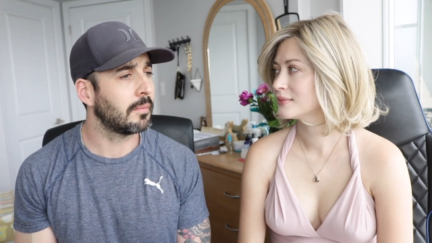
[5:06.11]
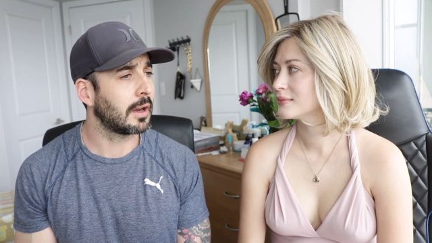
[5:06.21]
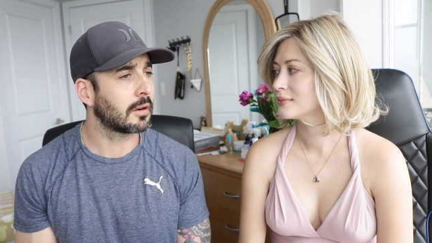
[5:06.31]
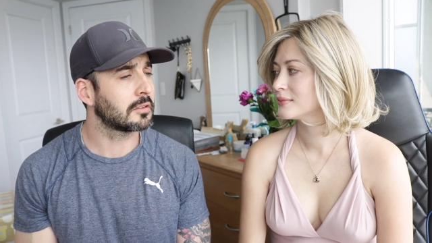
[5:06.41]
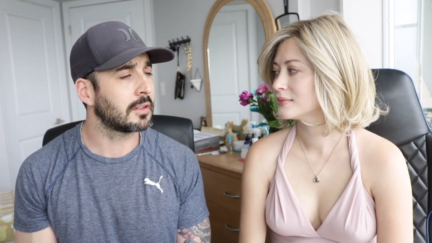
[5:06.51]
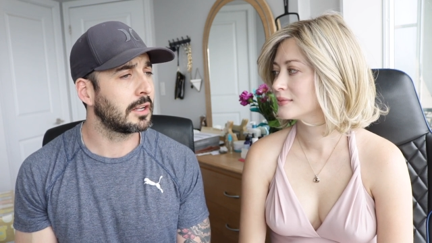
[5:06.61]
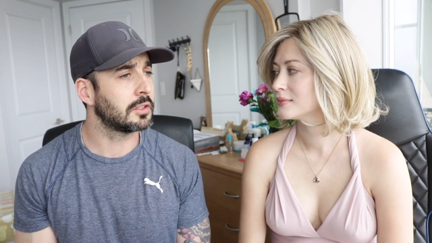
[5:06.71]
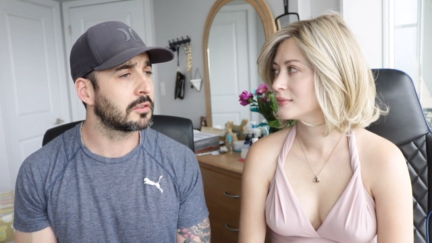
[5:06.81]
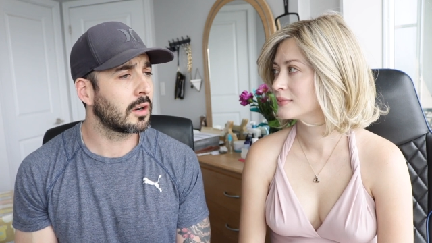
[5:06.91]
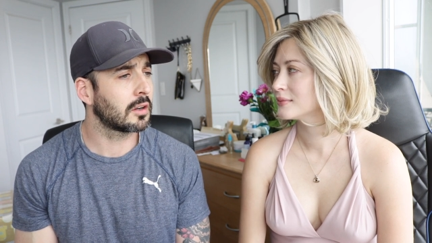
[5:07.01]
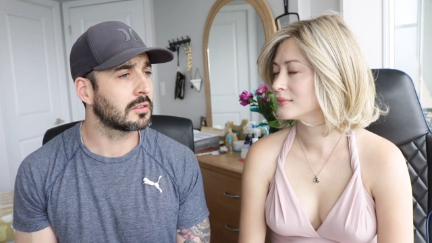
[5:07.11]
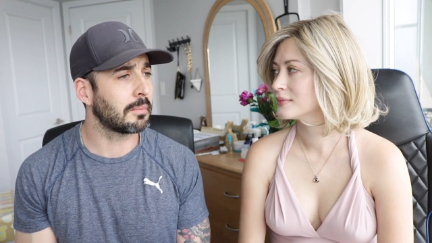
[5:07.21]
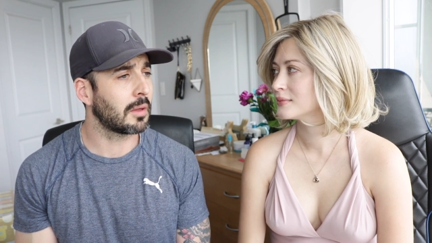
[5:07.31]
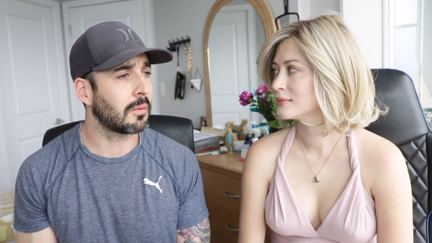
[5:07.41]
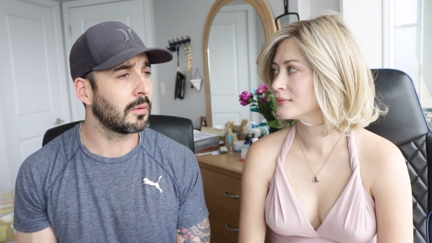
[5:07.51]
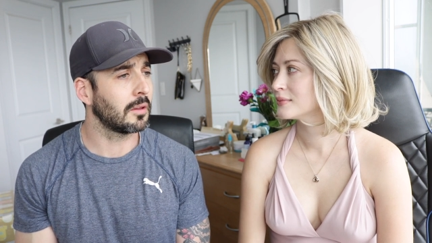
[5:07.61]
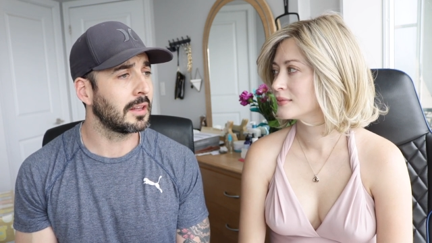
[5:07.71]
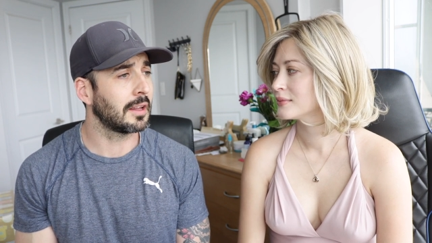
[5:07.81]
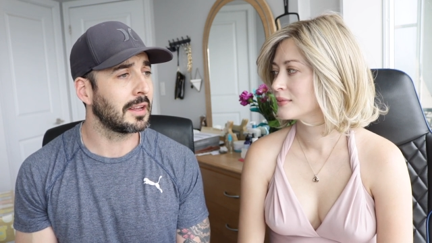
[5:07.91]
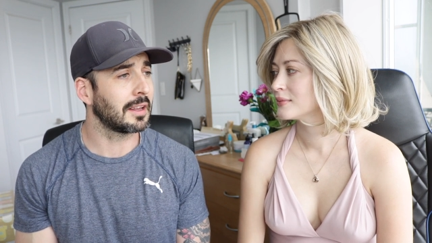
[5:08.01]
Speaker 1: hair extensions are, because I'm not really
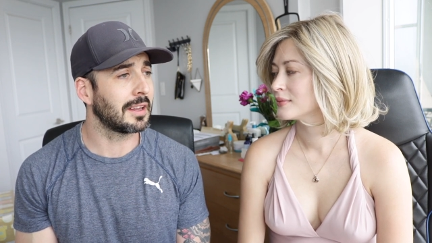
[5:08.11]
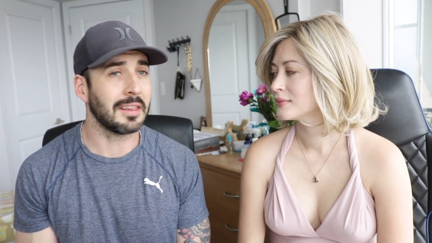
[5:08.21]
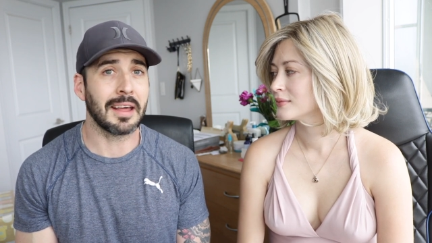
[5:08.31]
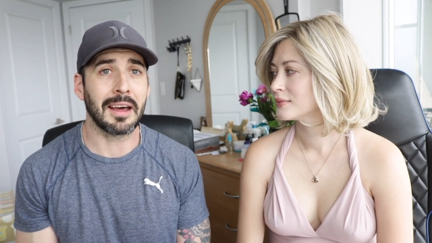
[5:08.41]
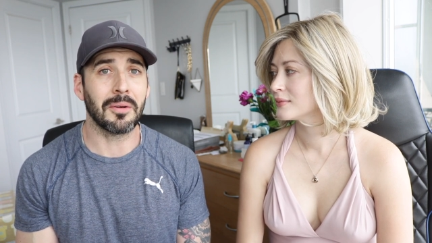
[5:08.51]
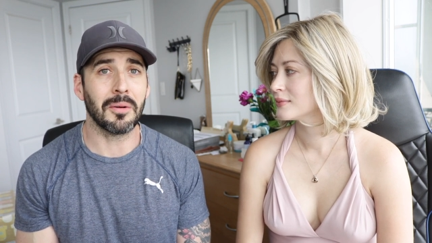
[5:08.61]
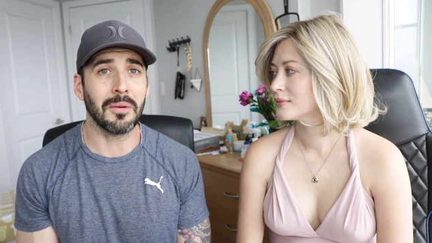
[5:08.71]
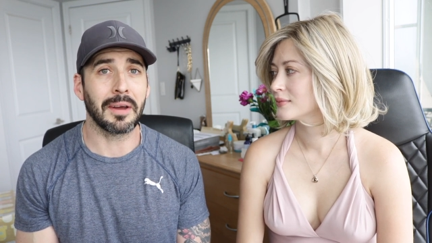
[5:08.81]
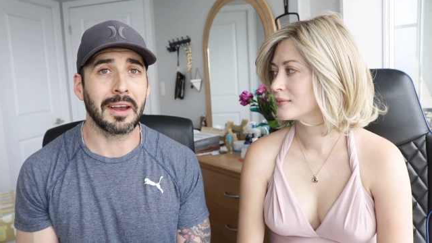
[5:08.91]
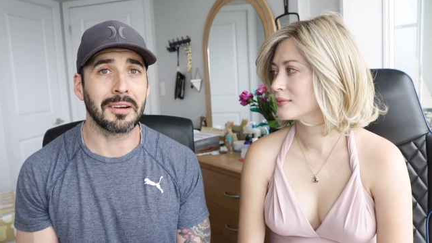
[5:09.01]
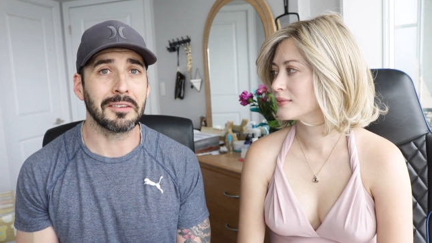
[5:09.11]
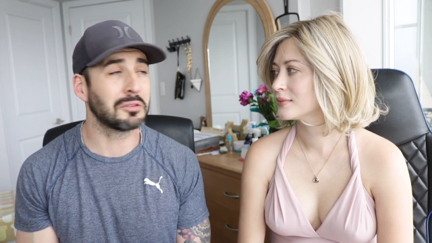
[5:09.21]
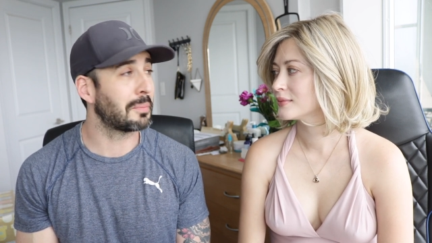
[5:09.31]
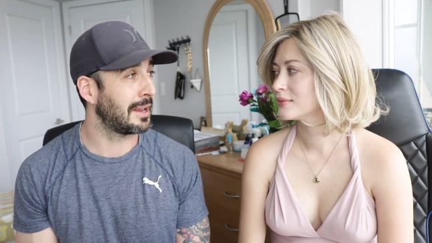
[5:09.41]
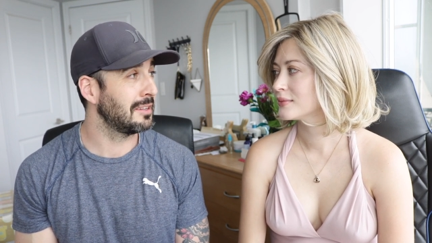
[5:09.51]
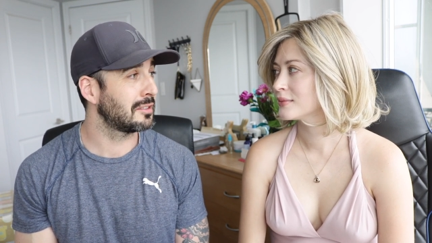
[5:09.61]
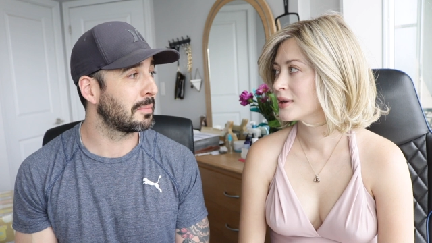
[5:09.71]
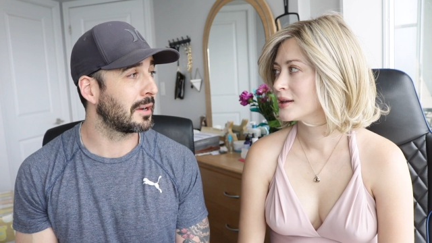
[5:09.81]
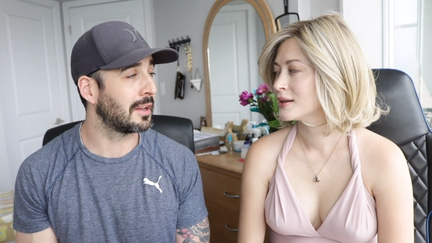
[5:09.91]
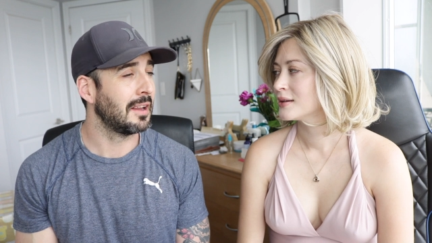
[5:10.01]
like in that whole hair space,
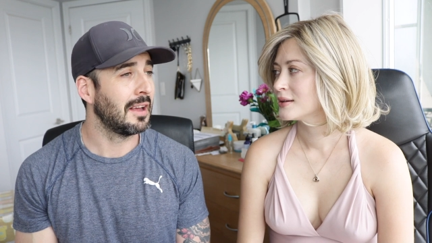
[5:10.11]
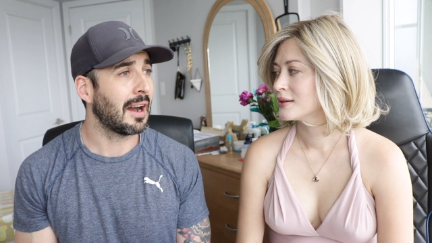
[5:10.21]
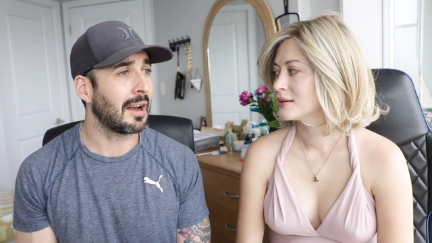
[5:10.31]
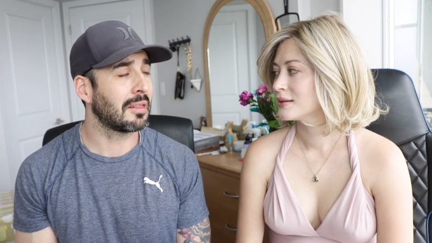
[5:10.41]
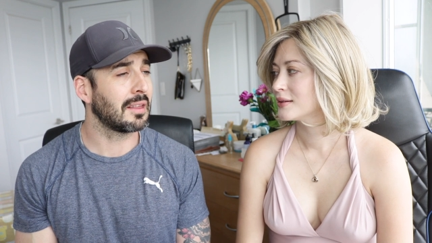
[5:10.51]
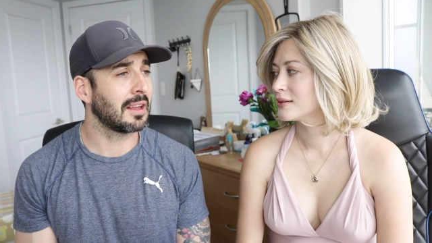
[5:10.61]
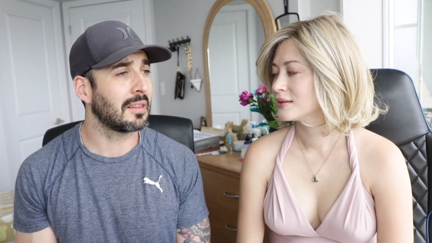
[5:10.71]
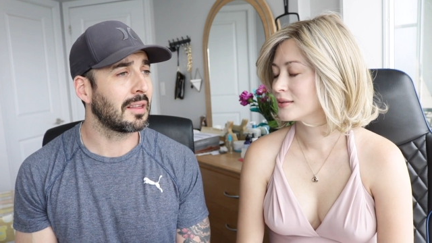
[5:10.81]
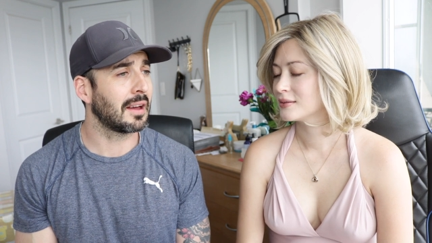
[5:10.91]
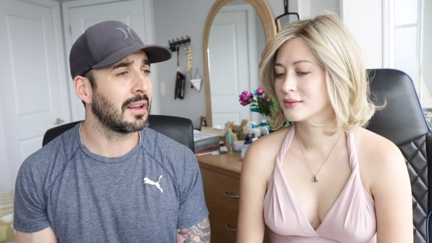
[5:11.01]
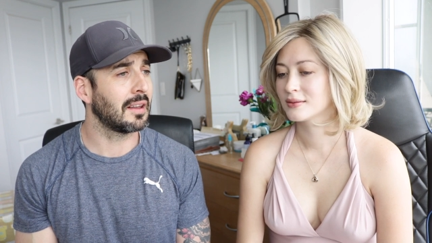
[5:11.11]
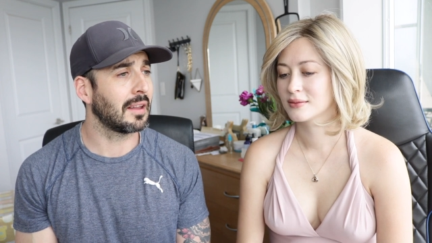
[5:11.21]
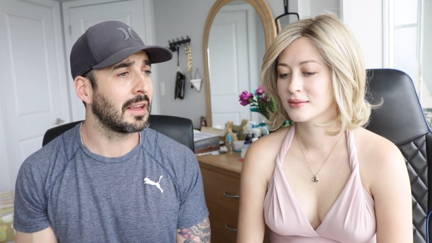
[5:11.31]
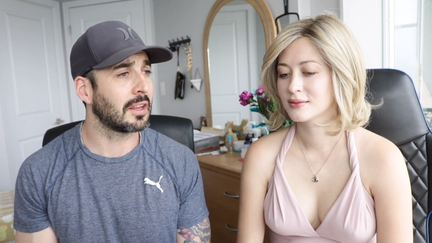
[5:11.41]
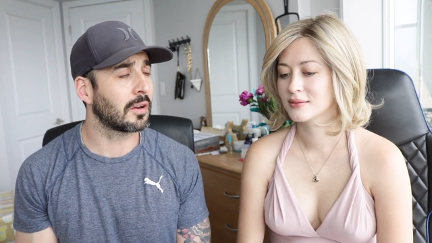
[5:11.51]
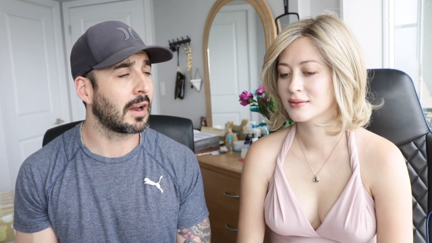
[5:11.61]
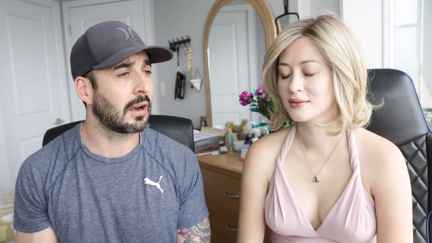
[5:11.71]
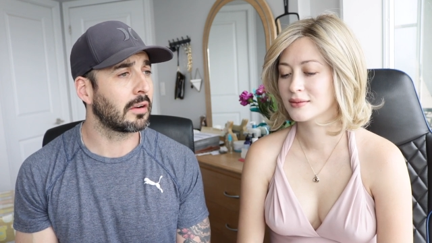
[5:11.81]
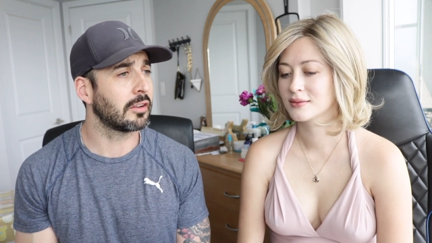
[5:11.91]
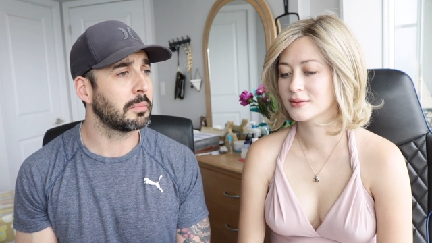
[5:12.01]
but I think that like your
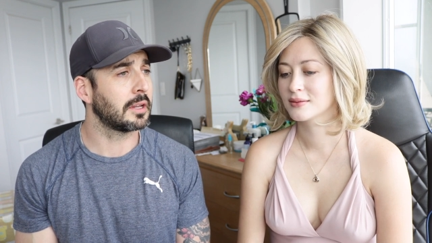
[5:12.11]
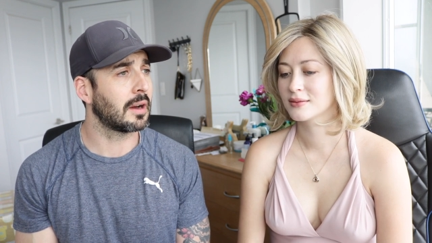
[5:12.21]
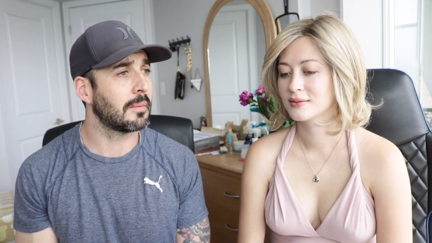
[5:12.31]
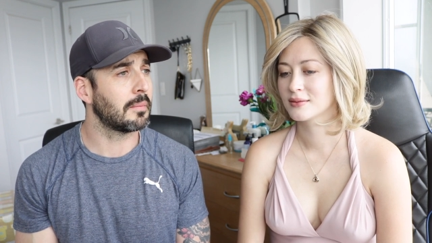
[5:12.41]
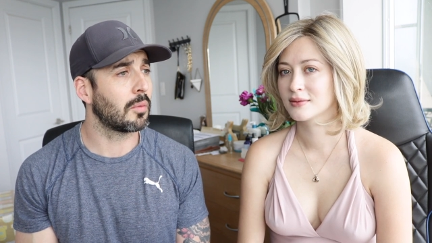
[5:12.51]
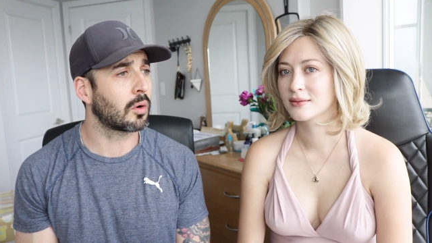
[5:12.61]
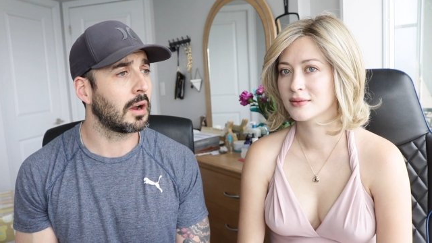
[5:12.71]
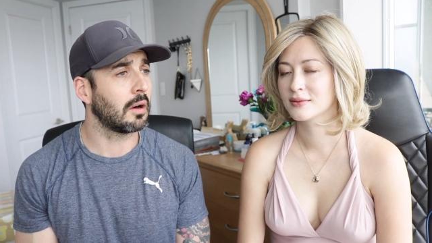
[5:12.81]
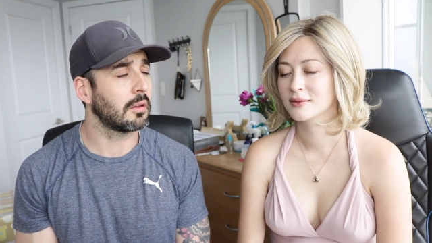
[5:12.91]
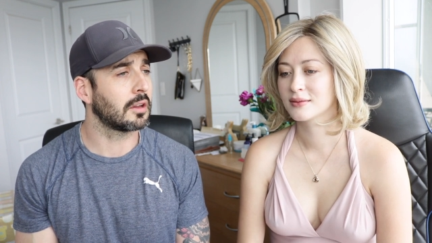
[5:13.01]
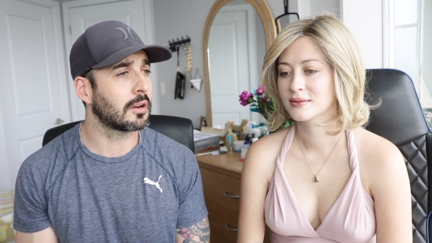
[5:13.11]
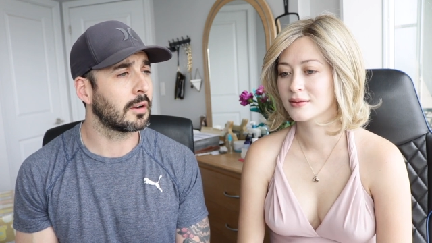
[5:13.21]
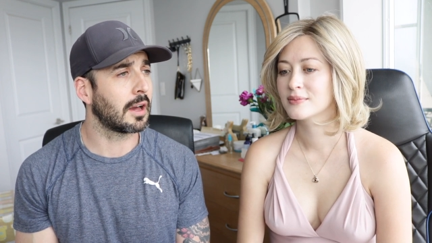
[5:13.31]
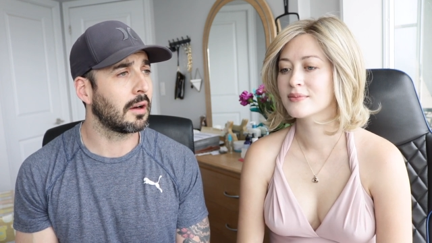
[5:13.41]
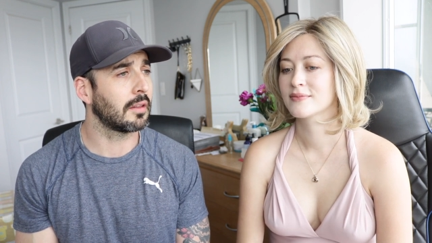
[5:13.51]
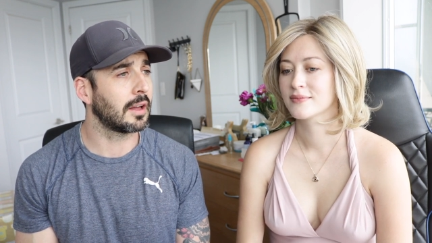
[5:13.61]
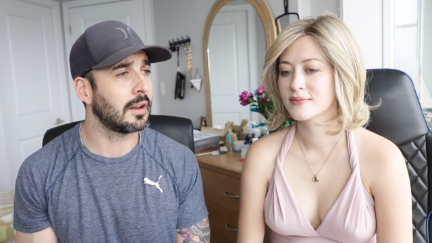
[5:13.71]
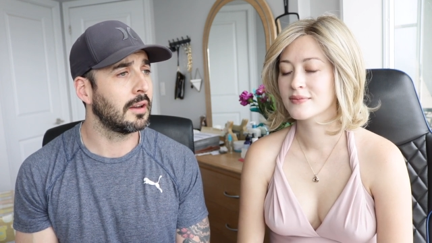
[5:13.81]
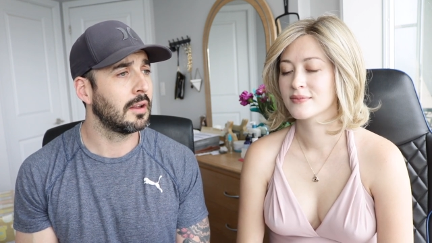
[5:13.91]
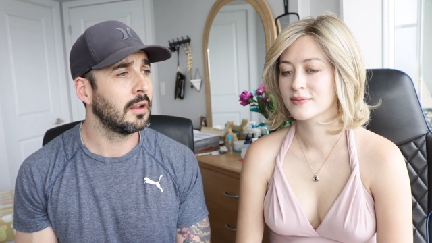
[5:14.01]
hair has become more healthier now
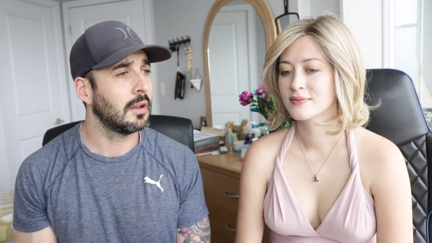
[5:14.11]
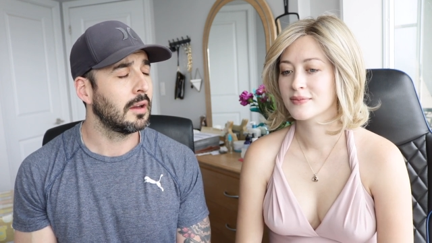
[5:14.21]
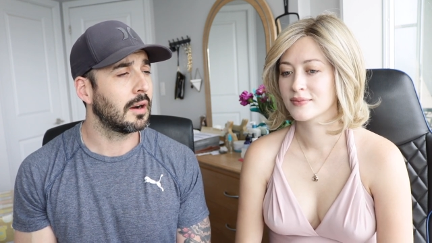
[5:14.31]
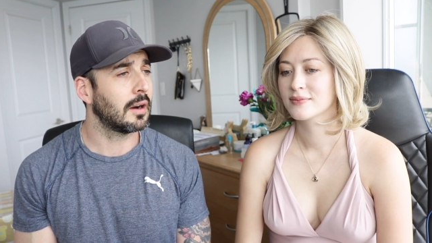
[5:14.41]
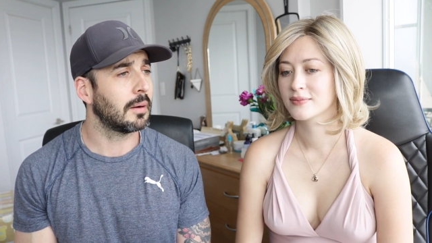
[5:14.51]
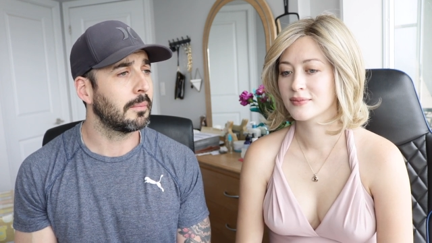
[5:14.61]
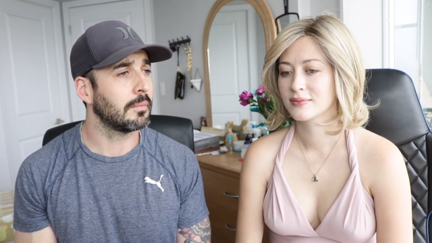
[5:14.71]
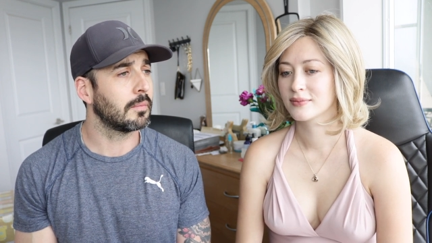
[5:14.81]
that um,